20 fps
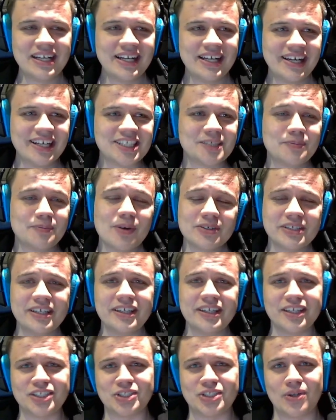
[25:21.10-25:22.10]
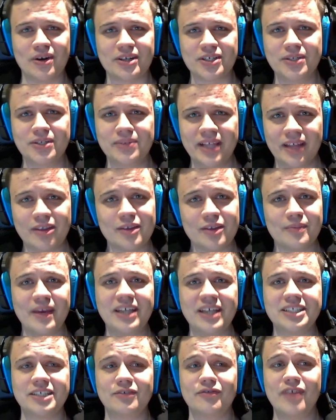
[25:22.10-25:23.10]
It's mostly the short cooldown that
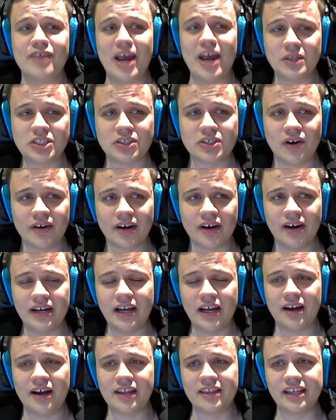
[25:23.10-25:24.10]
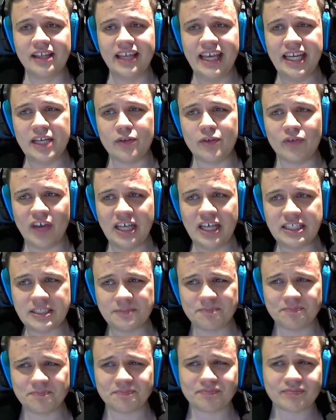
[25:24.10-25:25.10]
makes it very strong early on in the laning
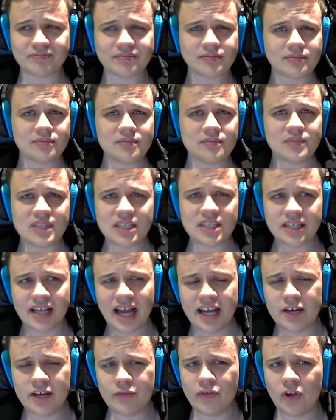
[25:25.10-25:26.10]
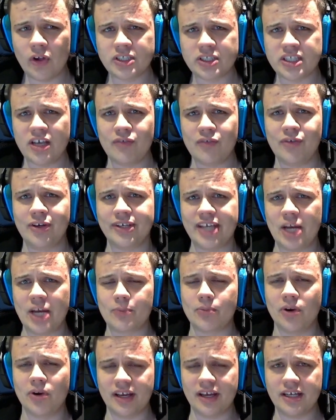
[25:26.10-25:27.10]
phase. Kind of falls off when you
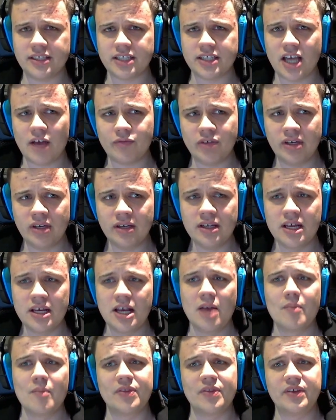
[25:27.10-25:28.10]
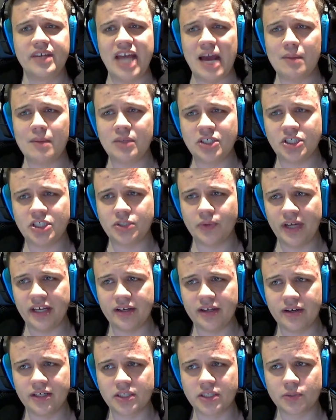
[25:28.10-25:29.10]
can't proc it as often, but the damage is really
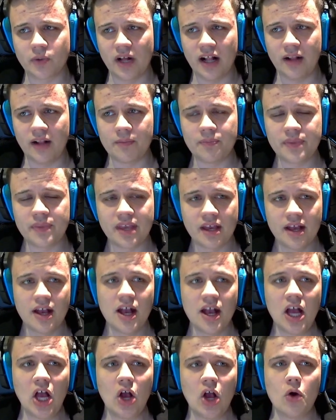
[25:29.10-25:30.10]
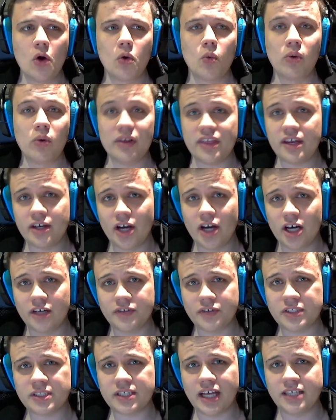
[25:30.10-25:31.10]
good as well. With the
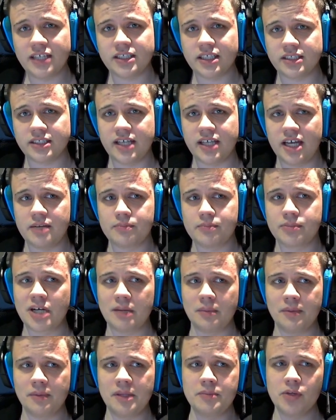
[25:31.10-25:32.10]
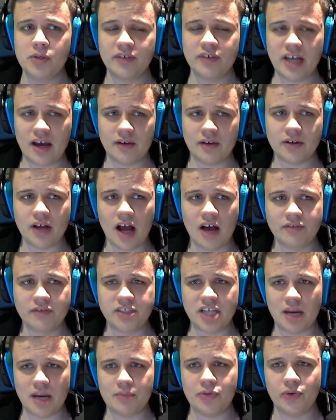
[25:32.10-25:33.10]
nerfs, as I said, probably move it out of
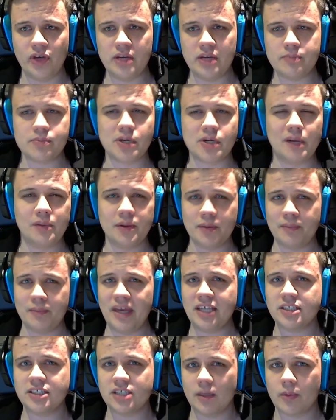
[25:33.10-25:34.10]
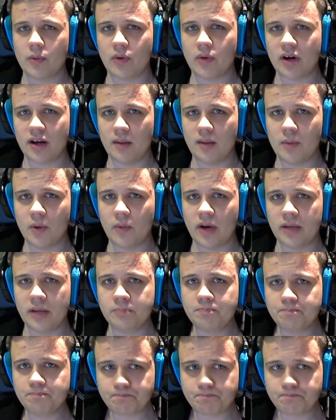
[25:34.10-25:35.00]
top 3, probably make Zombie Ward number 1.